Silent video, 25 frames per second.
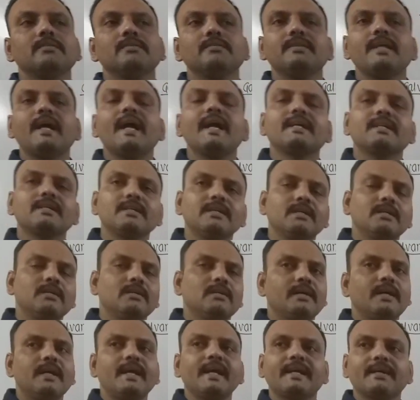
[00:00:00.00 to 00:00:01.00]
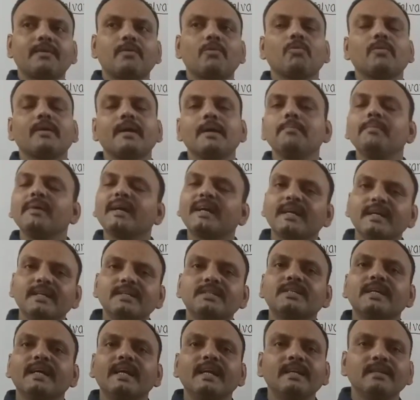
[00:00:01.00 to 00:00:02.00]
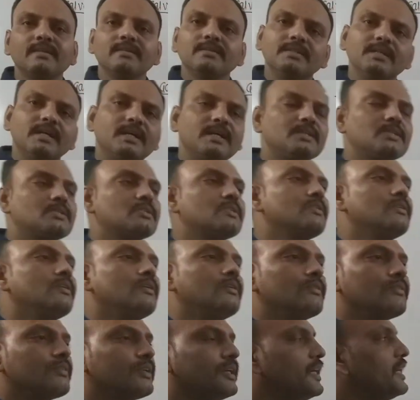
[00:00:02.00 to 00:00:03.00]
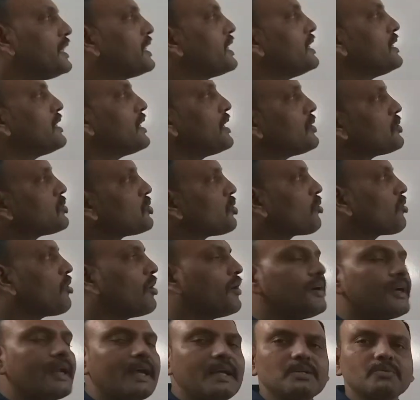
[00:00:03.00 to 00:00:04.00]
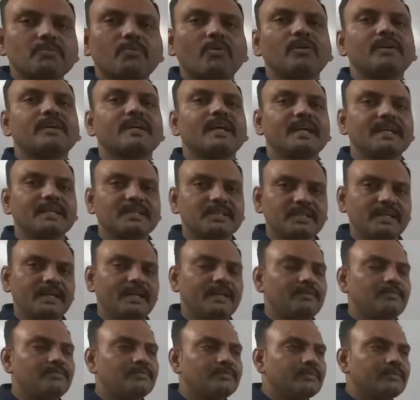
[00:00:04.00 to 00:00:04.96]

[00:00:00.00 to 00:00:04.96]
that electrochemical cell, thus it is also called as voltaic cell.